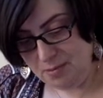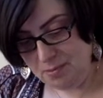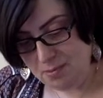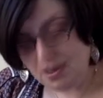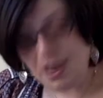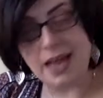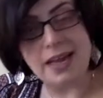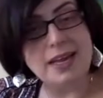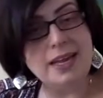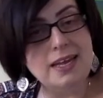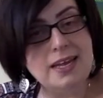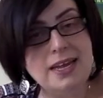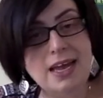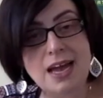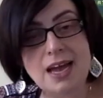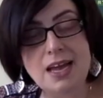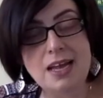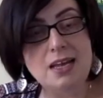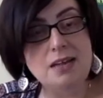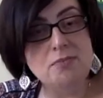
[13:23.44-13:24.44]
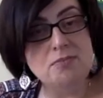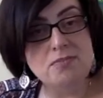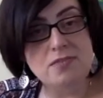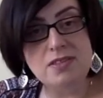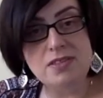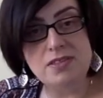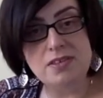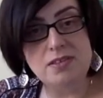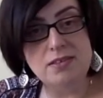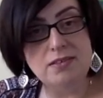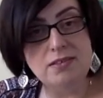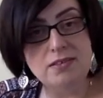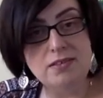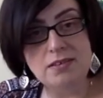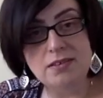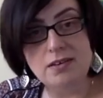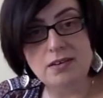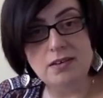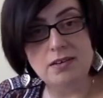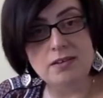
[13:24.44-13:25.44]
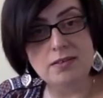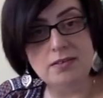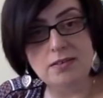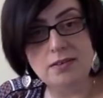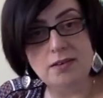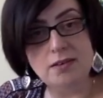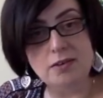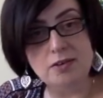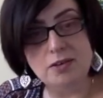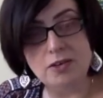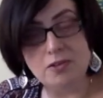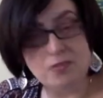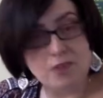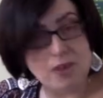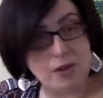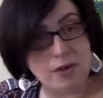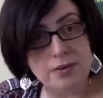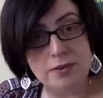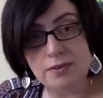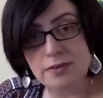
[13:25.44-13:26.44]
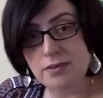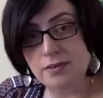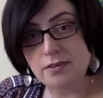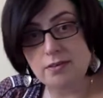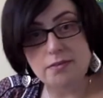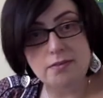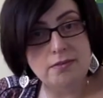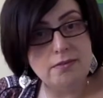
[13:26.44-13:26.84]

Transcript: Playing games on your phone.